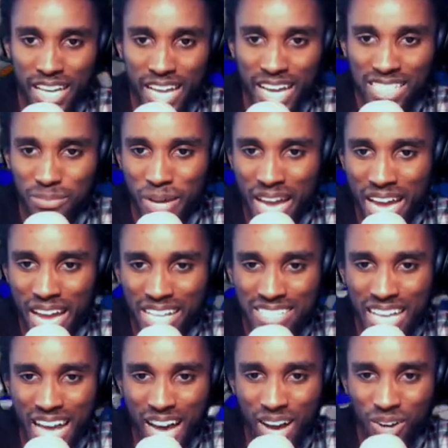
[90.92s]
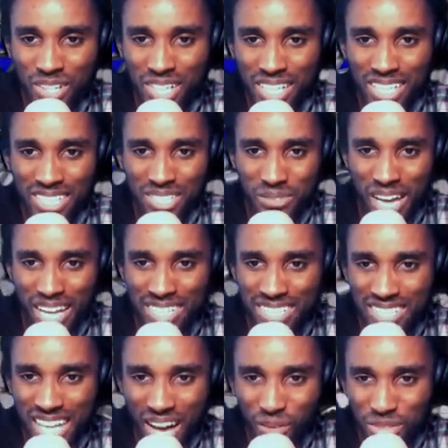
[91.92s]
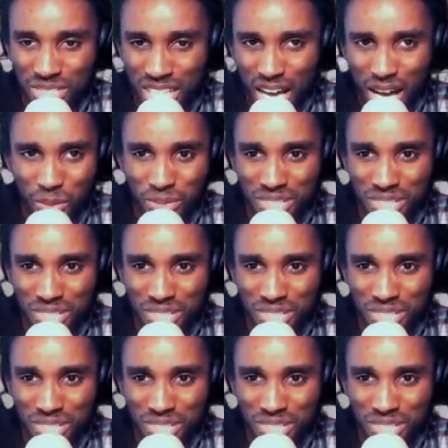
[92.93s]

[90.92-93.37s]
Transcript: some hands now. Some hands now. What's up? What's